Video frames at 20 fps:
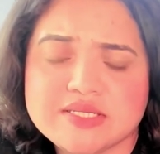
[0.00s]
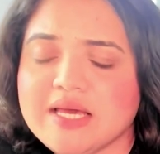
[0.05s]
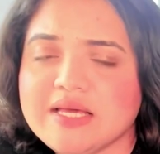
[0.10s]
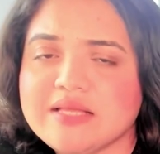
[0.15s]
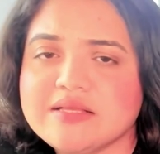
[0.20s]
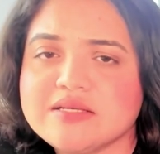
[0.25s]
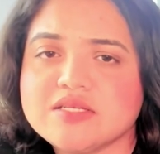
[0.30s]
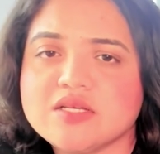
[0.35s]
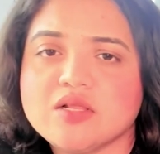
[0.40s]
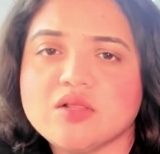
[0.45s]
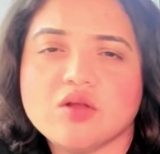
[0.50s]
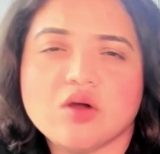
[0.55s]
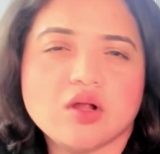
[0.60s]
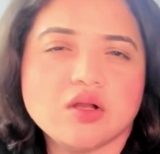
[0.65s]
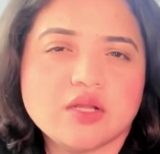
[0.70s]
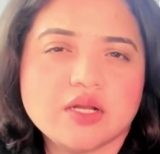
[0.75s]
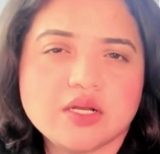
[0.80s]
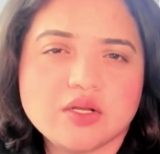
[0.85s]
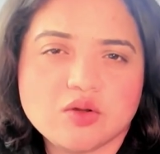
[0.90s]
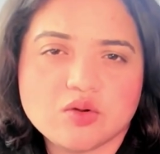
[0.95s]
and there's a
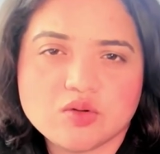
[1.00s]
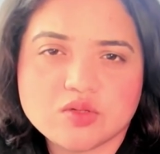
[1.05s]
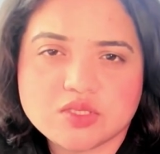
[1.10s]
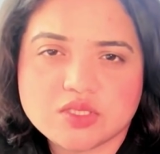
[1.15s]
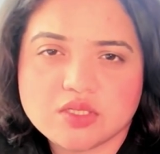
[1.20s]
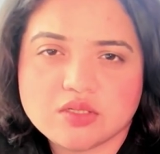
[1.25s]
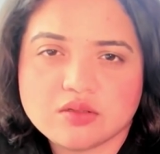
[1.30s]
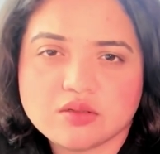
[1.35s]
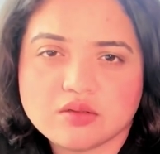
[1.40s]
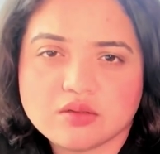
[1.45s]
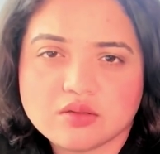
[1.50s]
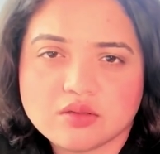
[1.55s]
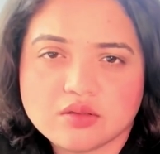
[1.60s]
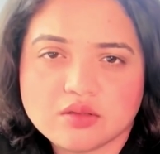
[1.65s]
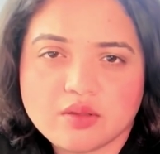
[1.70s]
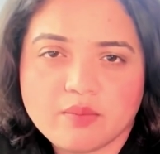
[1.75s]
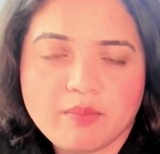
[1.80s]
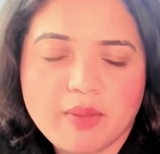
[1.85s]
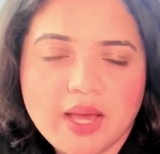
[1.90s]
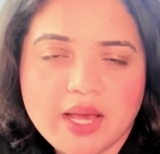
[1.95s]
lot that goes in
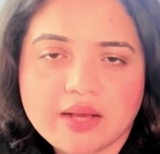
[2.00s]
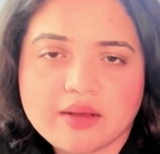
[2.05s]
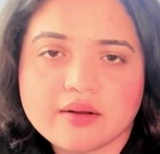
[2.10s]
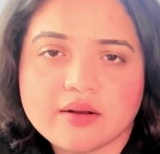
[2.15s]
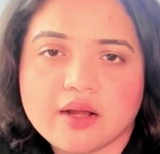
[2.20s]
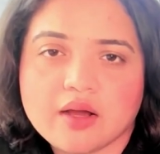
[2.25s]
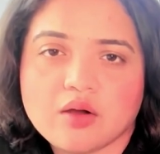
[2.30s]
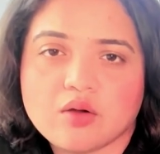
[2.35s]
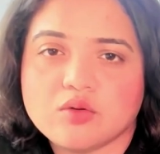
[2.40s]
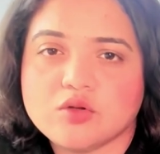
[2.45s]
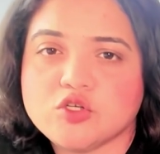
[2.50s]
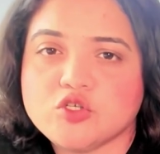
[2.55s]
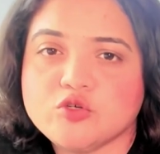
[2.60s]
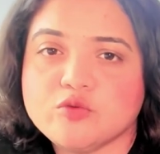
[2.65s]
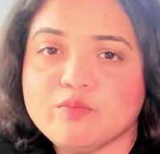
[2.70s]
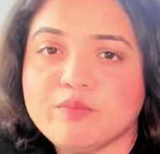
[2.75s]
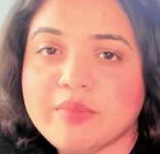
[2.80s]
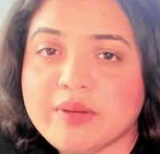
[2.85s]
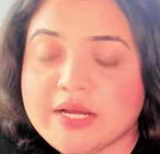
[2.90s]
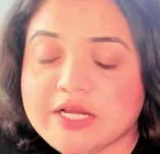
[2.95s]
the background
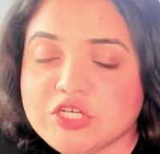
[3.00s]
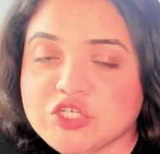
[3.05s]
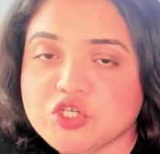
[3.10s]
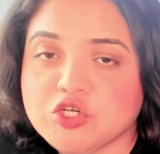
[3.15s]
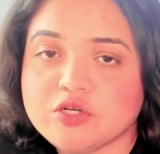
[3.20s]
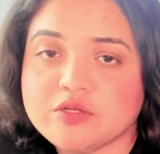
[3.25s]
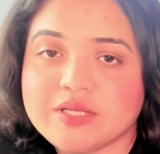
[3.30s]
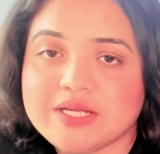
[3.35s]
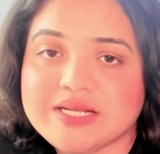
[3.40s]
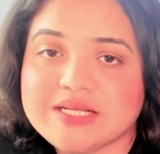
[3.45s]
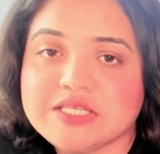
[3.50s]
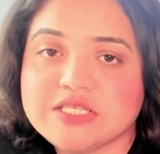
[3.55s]
to make sure that